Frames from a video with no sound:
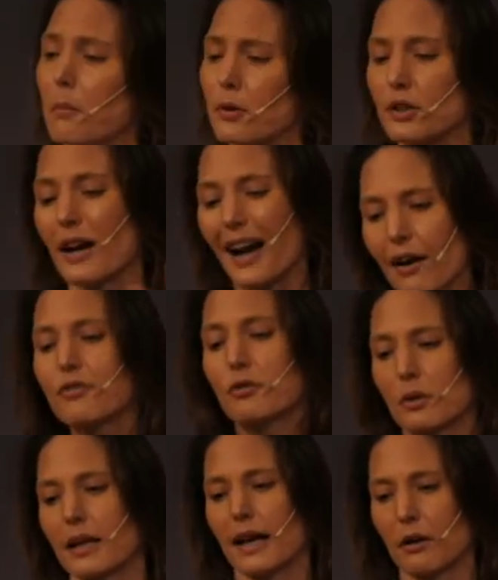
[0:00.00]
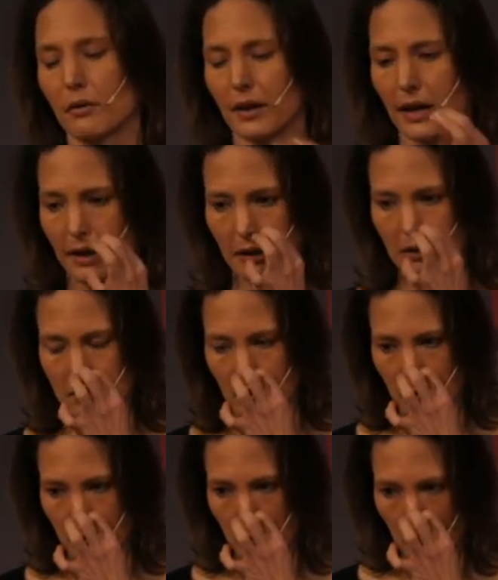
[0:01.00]
But you have to allow that. And
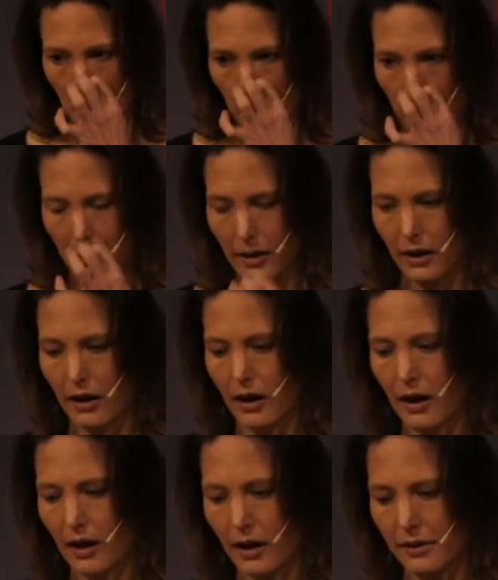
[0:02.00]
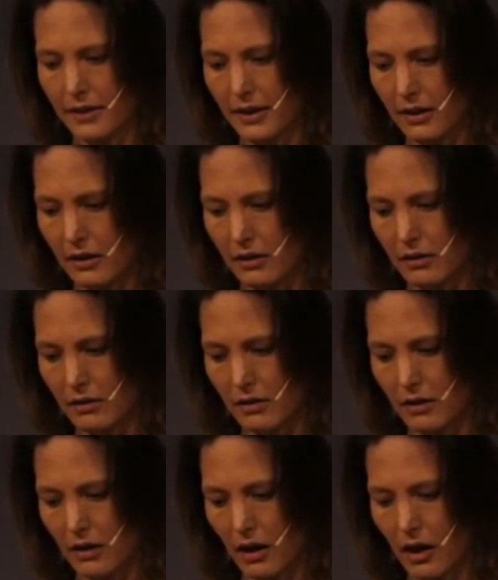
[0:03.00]
so I think
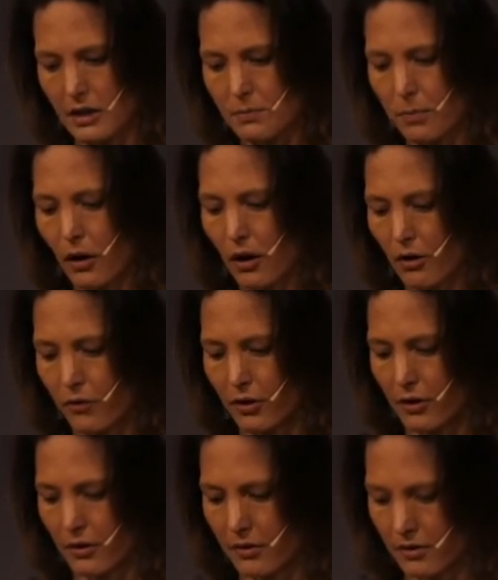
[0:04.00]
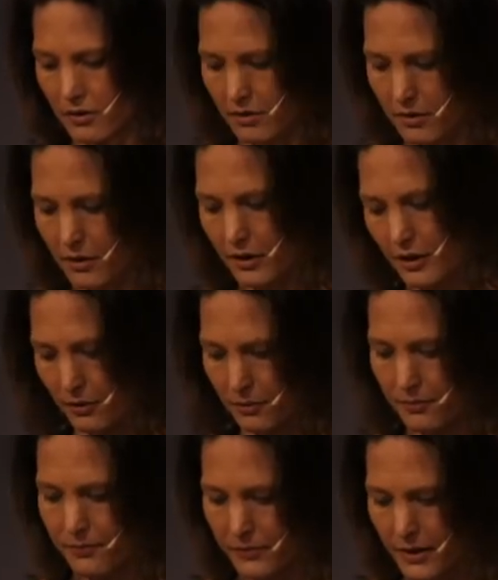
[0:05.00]
as part of a, you know,